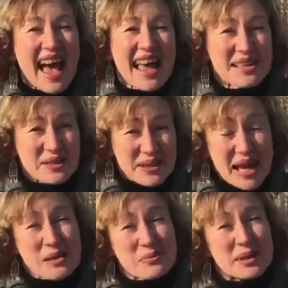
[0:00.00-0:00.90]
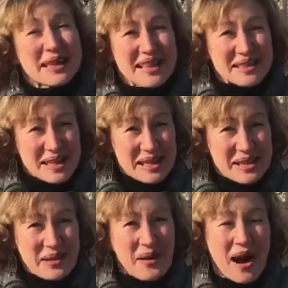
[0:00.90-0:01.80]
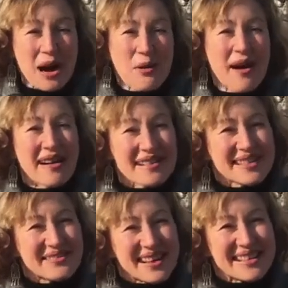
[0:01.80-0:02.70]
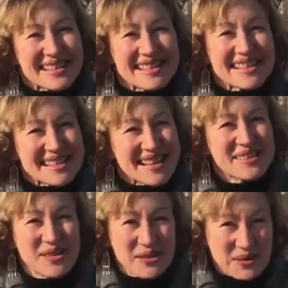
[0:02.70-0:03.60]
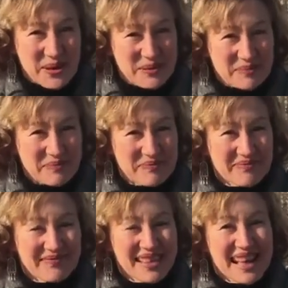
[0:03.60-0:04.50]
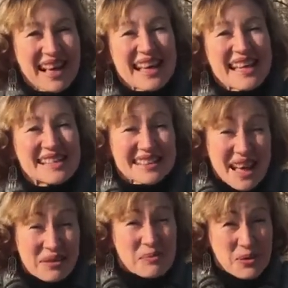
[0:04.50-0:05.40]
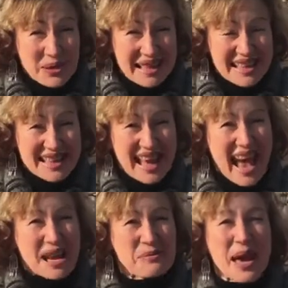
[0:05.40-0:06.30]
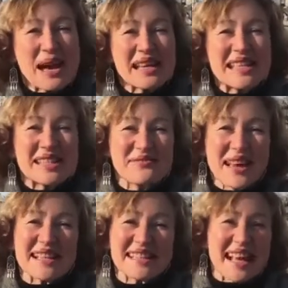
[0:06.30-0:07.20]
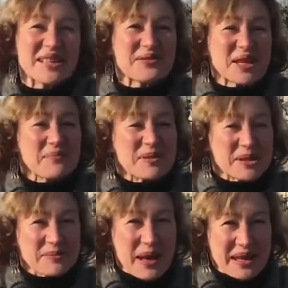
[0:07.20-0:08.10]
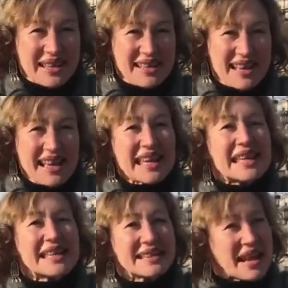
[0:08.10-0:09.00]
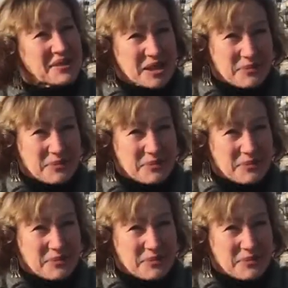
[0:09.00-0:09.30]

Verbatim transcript: and today we'll continue our antivirus sightseeing tour. It's a lovely morning, and we are in the very center of St. Petersburg, in Nevsky